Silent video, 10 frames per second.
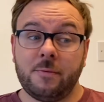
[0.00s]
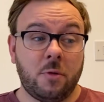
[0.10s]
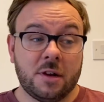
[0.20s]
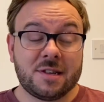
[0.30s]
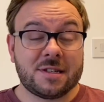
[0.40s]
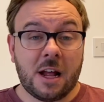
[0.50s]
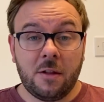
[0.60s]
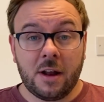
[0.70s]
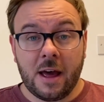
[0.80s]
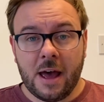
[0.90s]
want to sell
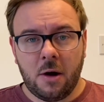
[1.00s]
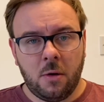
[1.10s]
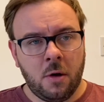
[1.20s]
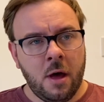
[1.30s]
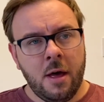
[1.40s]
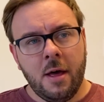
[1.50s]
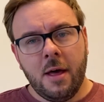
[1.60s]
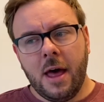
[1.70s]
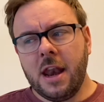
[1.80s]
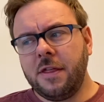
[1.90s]
the layout, or
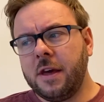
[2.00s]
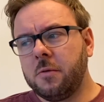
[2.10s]
anything